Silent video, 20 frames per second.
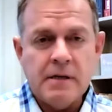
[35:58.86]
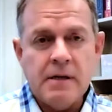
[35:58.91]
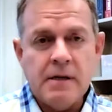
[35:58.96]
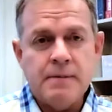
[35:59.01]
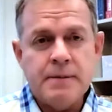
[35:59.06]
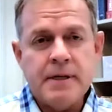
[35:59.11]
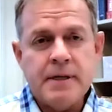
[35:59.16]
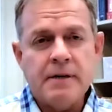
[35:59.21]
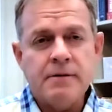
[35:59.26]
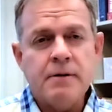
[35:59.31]

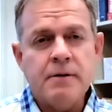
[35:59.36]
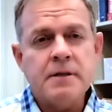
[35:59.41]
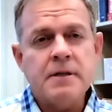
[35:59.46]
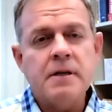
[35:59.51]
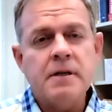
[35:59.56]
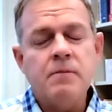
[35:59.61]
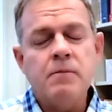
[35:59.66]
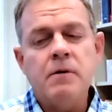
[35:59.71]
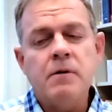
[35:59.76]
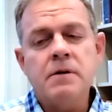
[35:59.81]
obstetrics
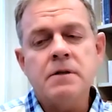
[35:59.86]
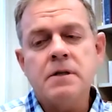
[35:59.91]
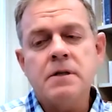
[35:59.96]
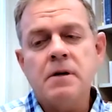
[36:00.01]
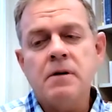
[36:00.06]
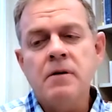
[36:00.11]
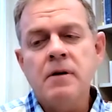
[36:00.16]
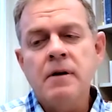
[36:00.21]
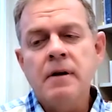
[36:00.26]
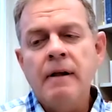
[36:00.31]
anymore.
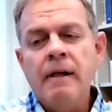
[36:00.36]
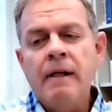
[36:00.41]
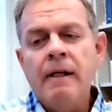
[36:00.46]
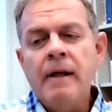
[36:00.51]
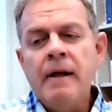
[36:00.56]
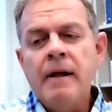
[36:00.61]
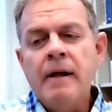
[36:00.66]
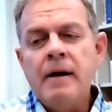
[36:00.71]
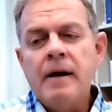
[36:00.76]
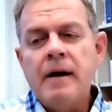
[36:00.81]
So
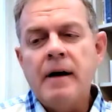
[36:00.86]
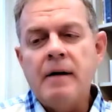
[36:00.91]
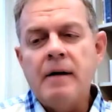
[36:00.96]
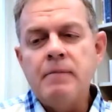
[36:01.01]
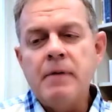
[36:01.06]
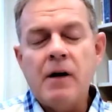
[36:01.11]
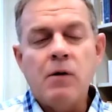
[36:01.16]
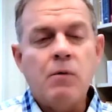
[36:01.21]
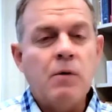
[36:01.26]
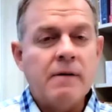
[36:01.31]

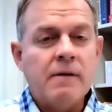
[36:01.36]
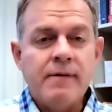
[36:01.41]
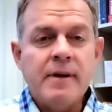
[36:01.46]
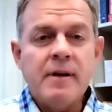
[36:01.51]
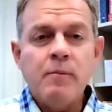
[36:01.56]
I'm not aware of